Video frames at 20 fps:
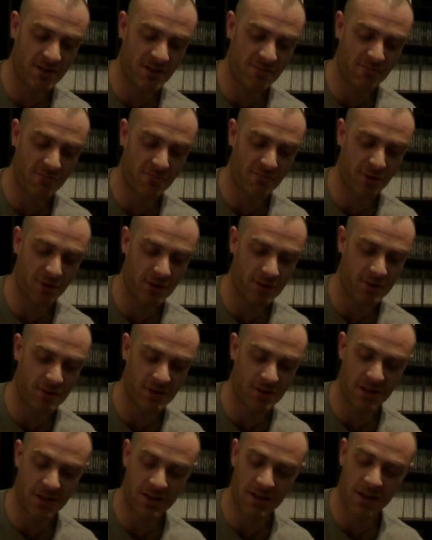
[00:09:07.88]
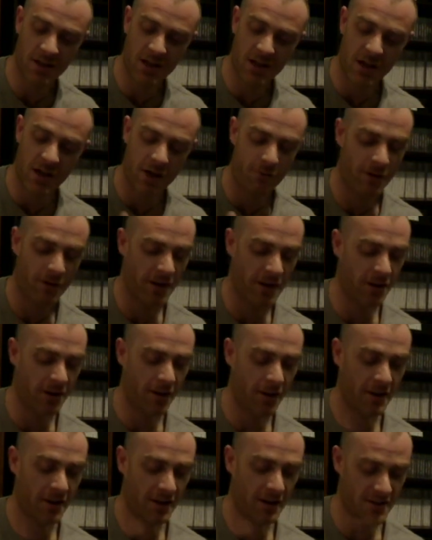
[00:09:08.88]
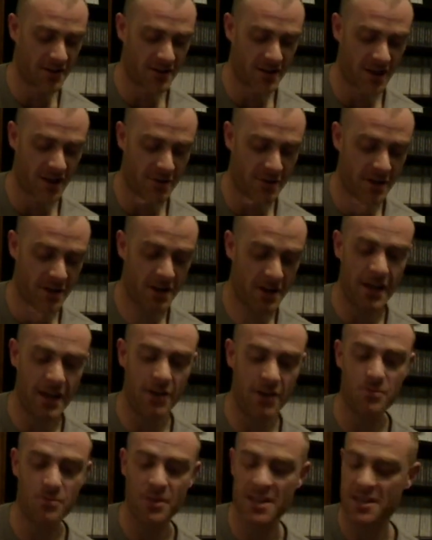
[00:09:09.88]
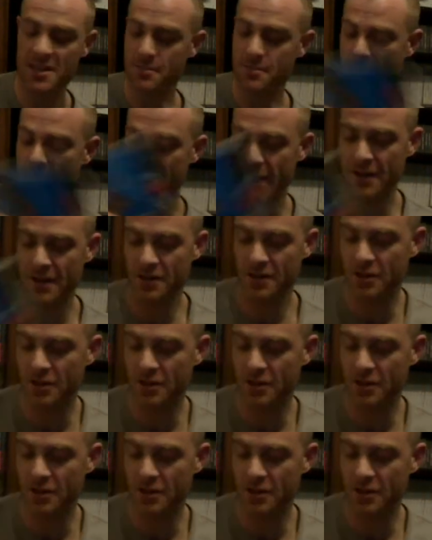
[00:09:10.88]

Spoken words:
simple, and I really like it. So yeah, I was pleased to pick that